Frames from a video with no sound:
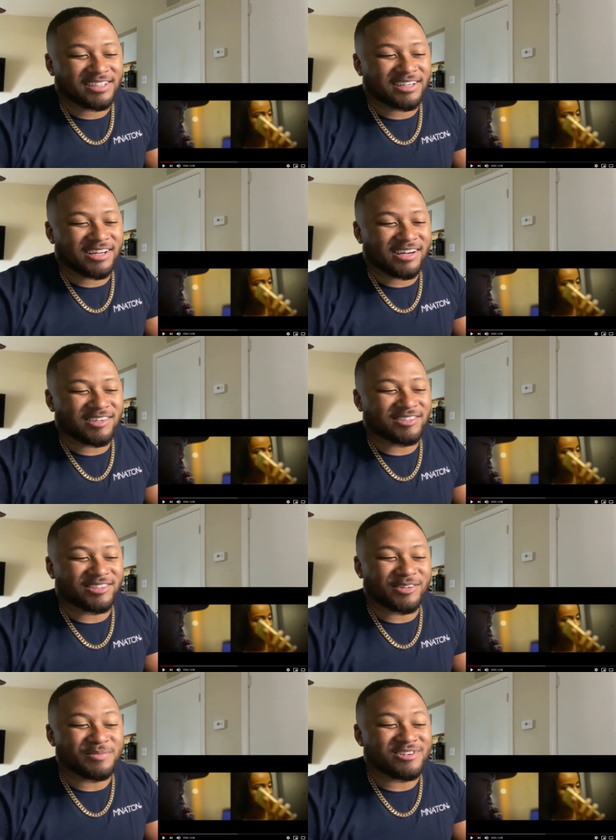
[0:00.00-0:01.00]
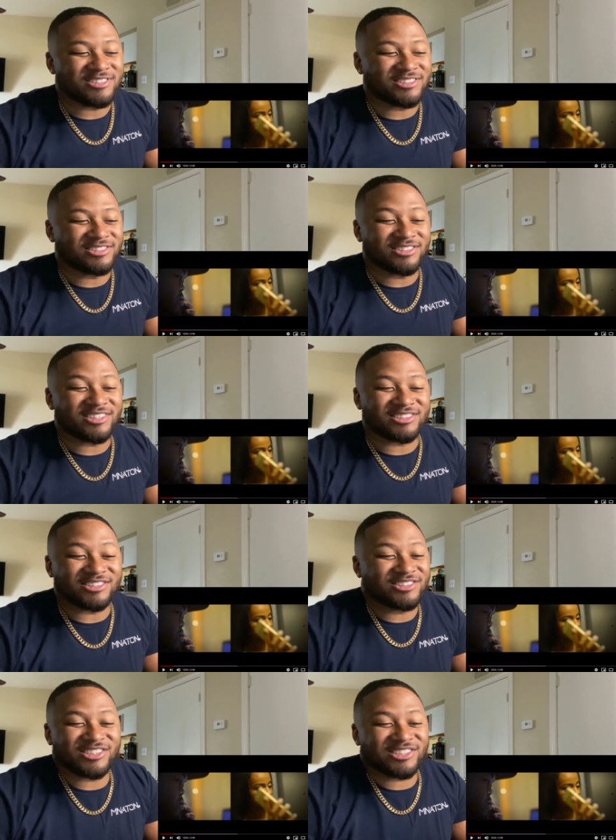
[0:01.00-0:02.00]
I don't know. But she, cause
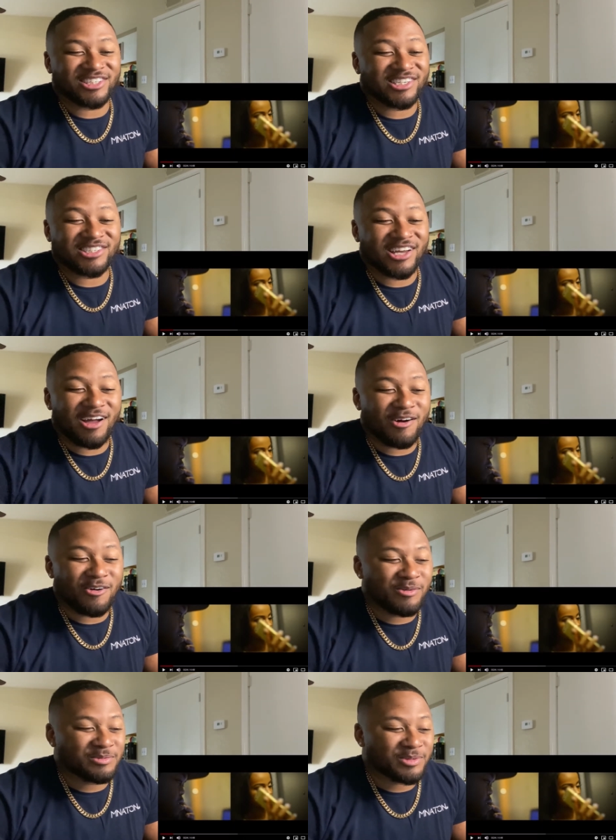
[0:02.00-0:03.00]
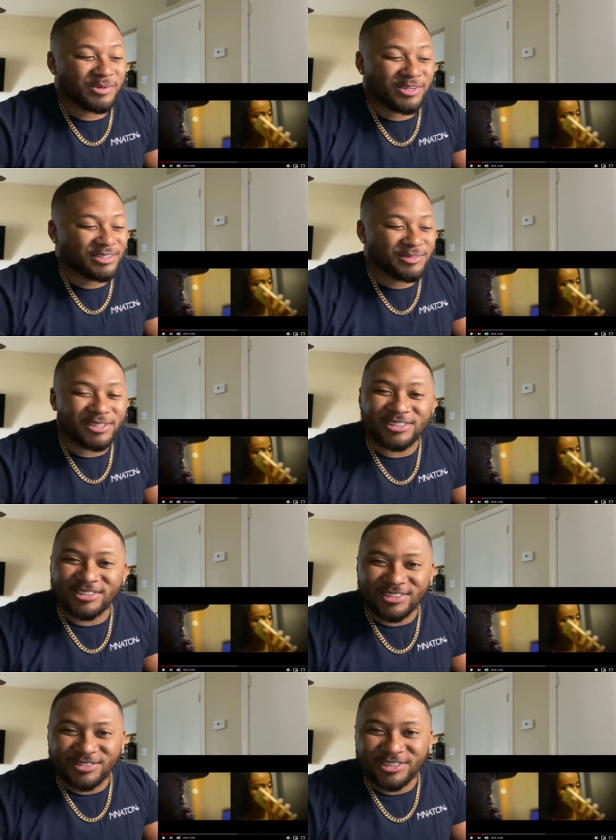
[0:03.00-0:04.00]
she just said she got home. So what, what,
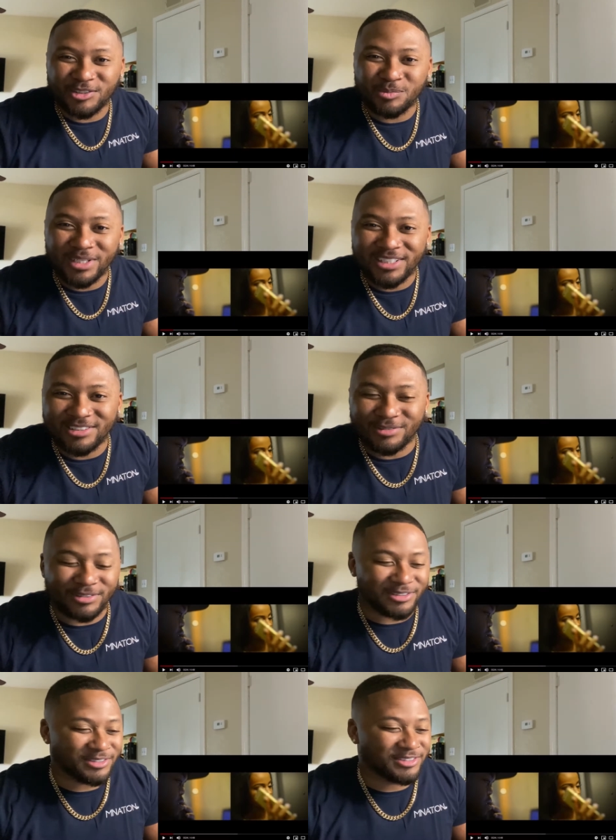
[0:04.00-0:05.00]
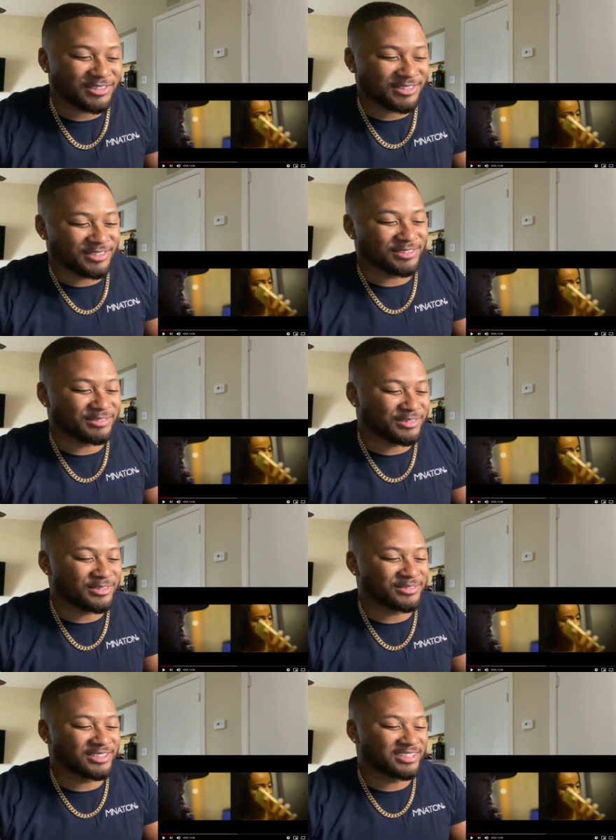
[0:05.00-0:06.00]
what you busy for? You feel
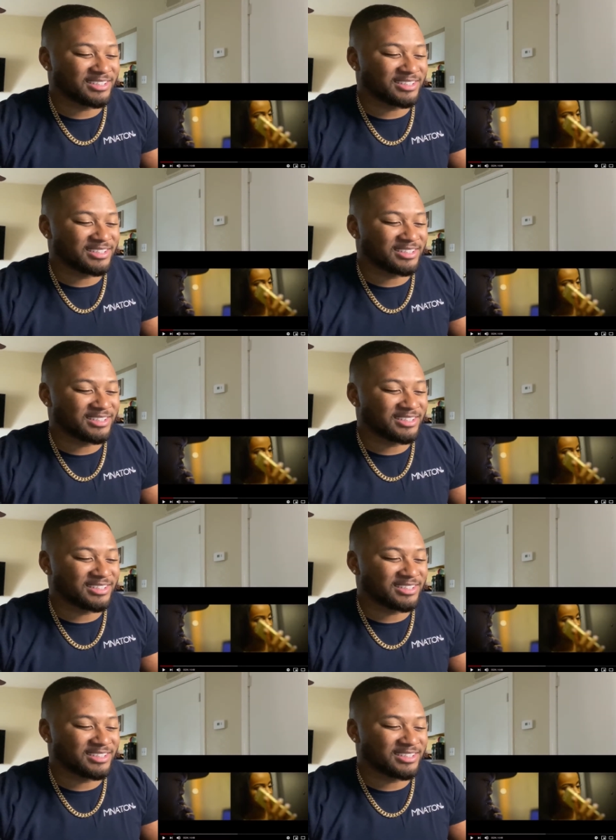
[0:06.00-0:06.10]
me?